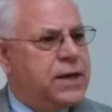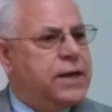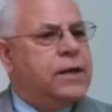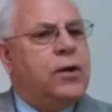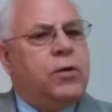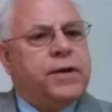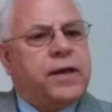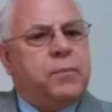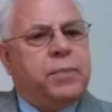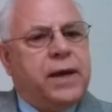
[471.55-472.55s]
it'll only
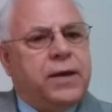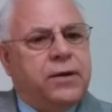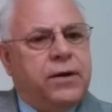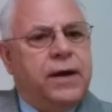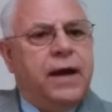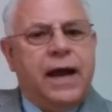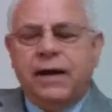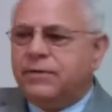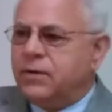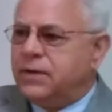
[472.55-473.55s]
get better
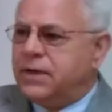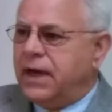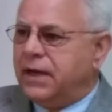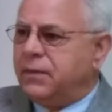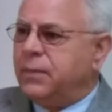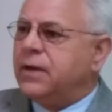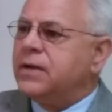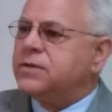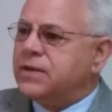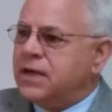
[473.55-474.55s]
after death,
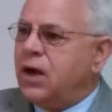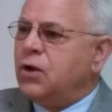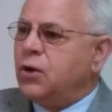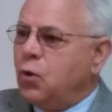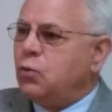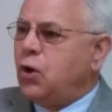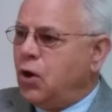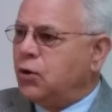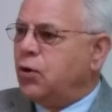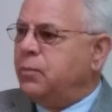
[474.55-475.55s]
because then I'll no
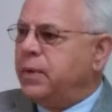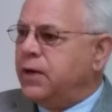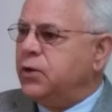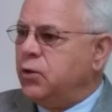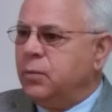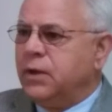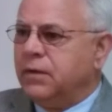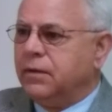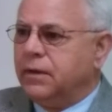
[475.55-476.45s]
longer be human.